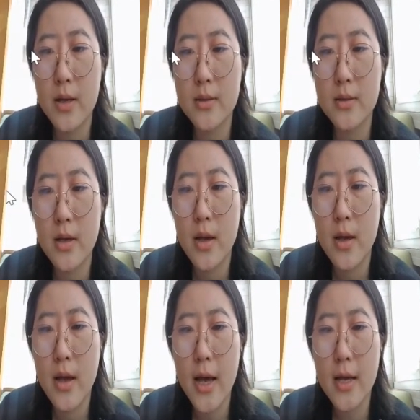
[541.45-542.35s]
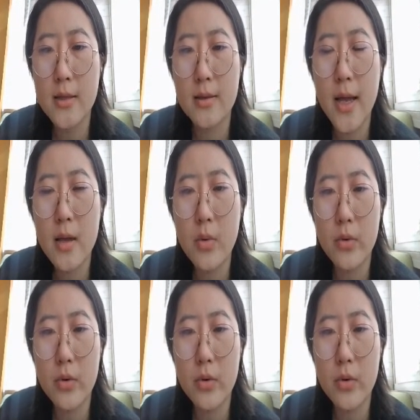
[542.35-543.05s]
Let's add a label.